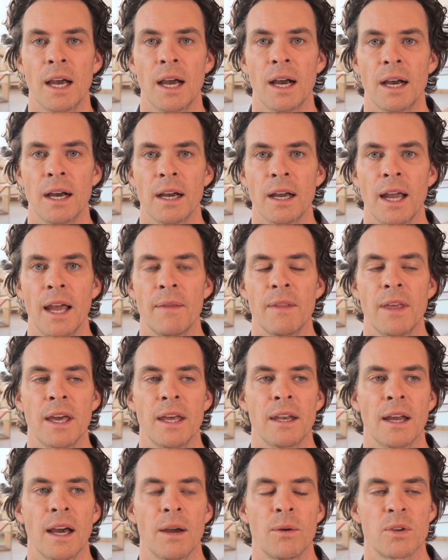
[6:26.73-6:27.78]
And
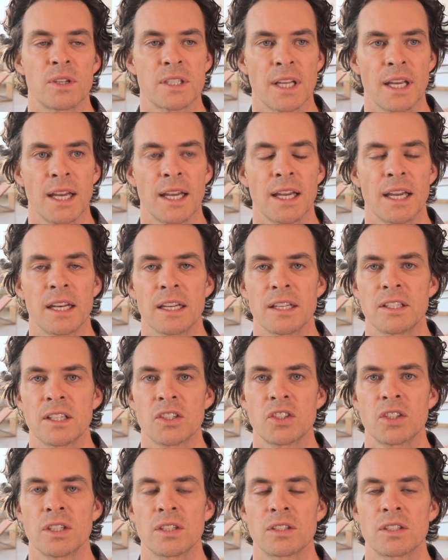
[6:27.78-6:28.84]
then I would say in
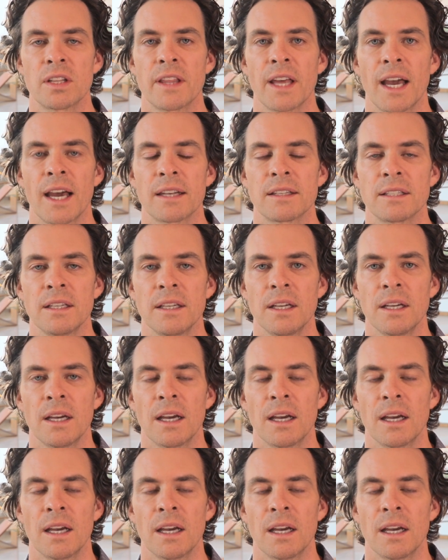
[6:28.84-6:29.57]
addition to that,